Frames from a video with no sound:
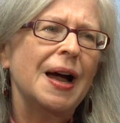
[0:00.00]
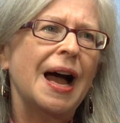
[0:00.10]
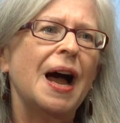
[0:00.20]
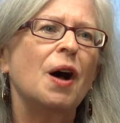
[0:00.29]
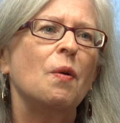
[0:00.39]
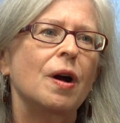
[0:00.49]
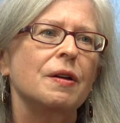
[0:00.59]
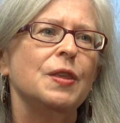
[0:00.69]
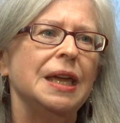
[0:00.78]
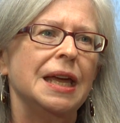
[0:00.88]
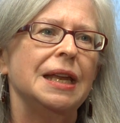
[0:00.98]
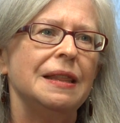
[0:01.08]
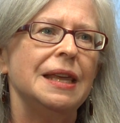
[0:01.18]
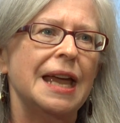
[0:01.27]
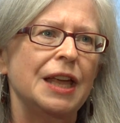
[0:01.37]
how are they
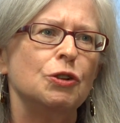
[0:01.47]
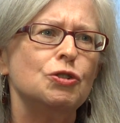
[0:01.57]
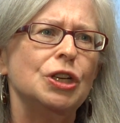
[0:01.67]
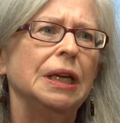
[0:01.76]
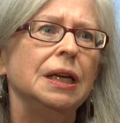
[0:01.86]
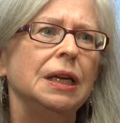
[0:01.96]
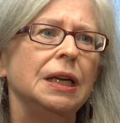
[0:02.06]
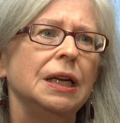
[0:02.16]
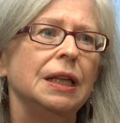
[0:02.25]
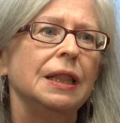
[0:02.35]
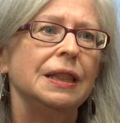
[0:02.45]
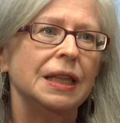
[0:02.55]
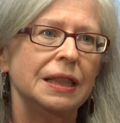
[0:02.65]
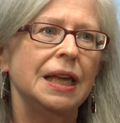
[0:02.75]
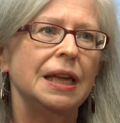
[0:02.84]
getting the energy
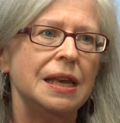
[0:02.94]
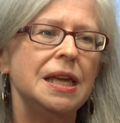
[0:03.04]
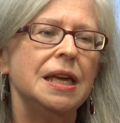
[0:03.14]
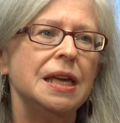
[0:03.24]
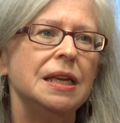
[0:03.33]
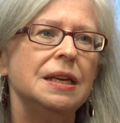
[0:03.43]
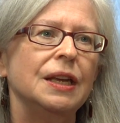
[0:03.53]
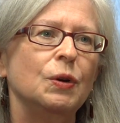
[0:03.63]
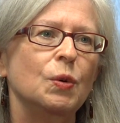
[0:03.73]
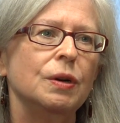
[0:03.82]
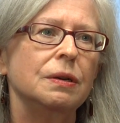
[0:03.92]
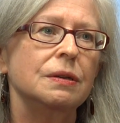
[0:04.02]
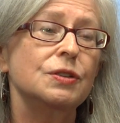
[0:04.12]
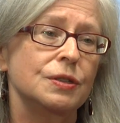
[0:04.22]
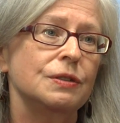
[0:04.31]
that they need in
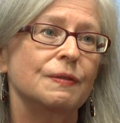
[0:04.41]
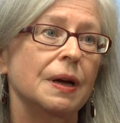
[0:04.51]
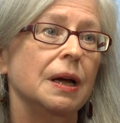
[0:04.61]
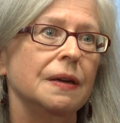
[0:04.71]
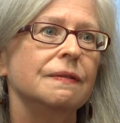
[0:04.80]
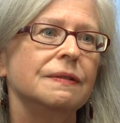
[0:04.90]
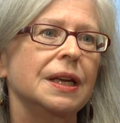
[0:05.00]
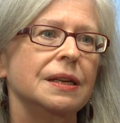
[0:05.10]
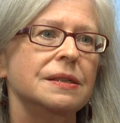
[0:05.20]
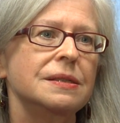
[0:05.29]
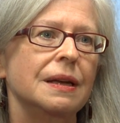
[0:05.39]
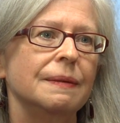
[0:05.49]
order to survive as